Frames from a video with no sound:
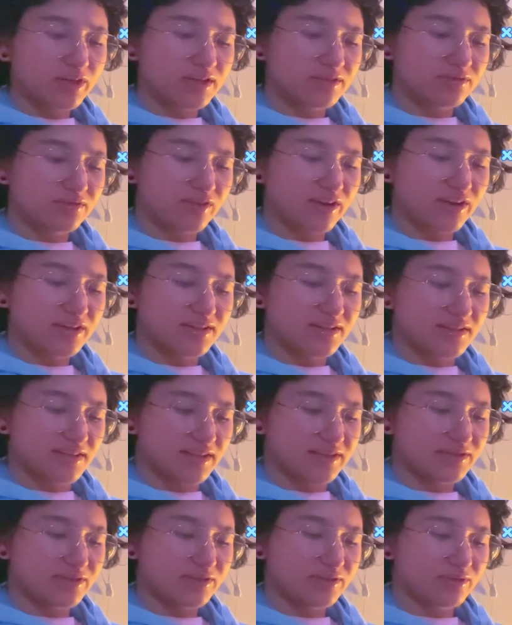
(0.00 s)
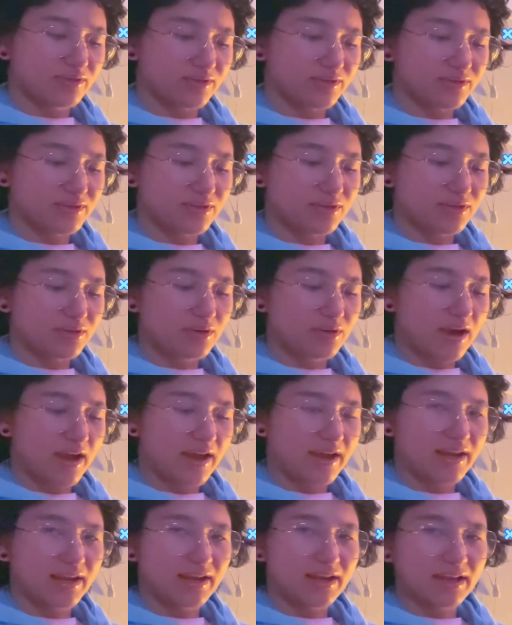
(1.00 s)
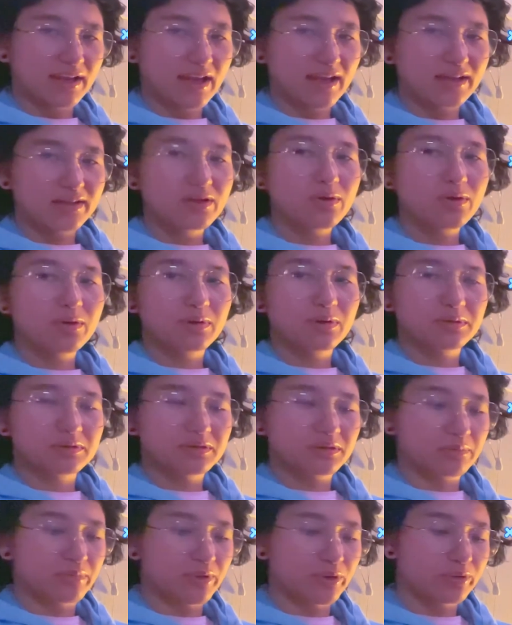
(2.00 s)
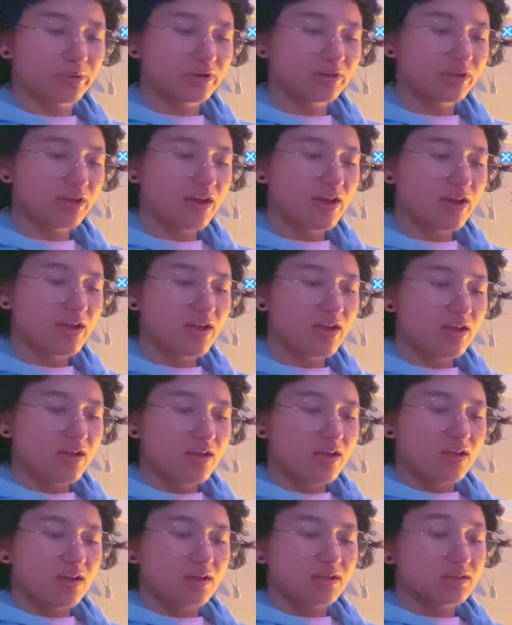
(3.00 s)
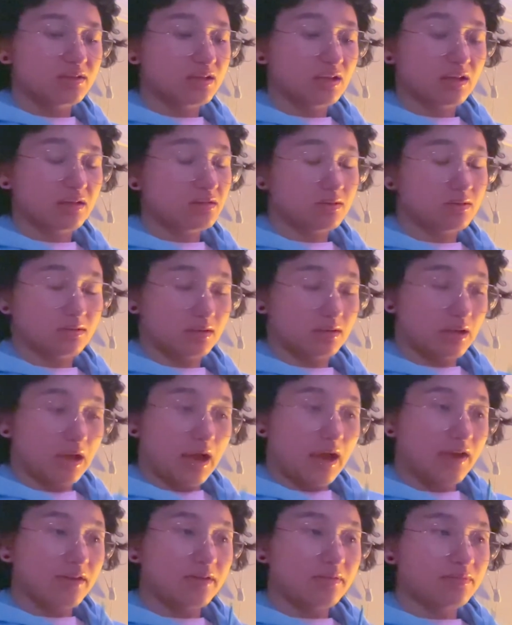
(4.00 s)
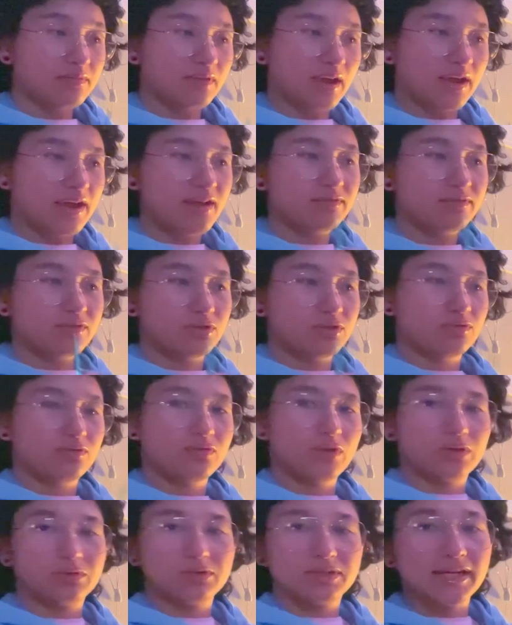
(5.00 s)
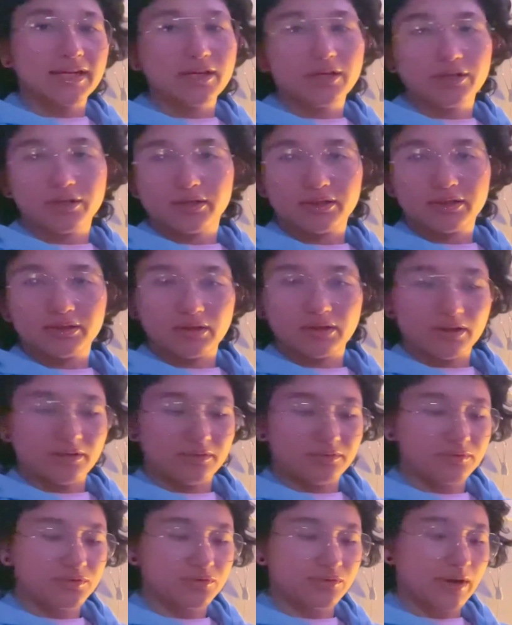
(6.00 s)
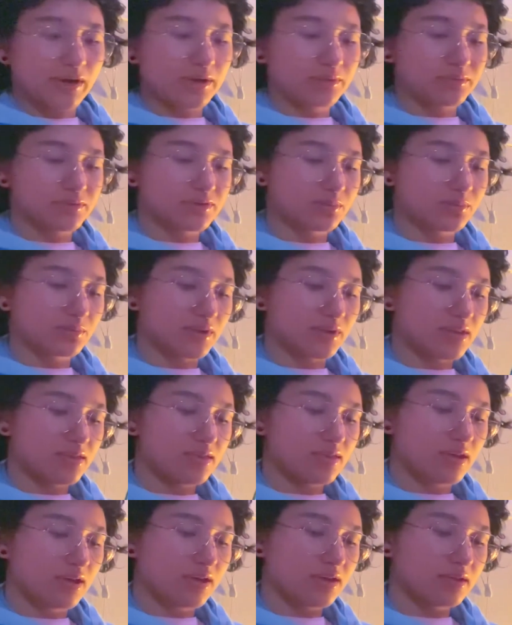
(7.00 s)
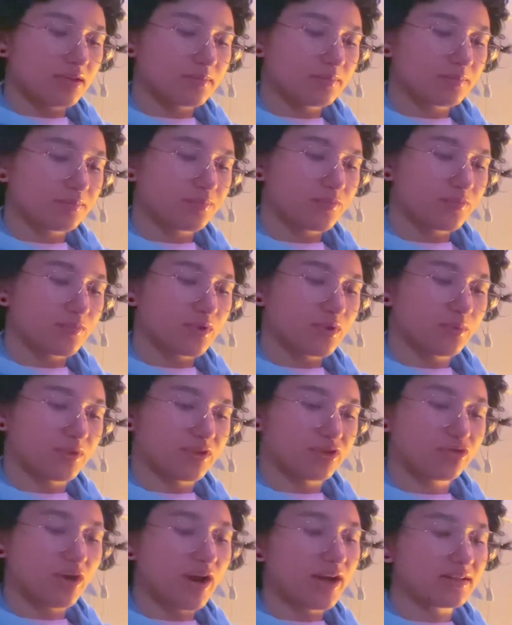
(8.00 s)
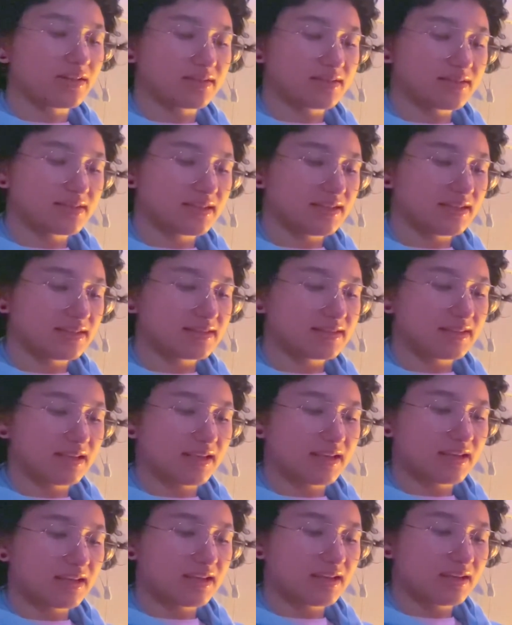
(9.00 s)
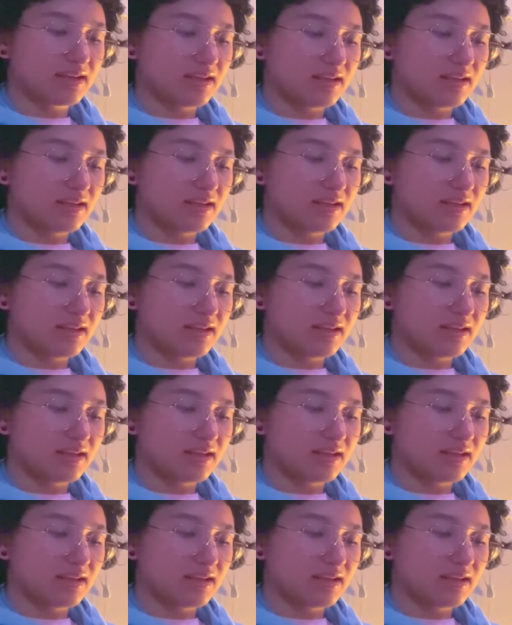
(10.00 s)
to find a desert also, I had to go out in a boat a lot. I have a newfound terror of drowns with tridents. It's like